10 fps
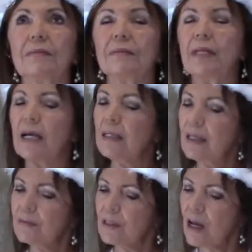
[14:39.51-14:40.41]
not
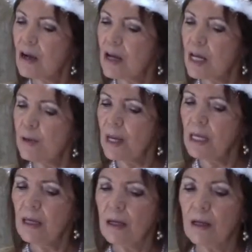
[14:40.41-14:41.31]
enough time
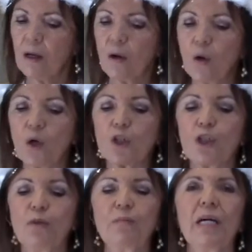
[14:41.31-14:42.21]
or
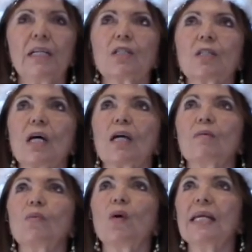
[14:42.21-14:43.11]
too much
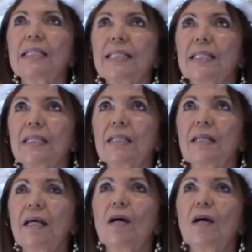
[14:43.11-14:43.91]
time wasted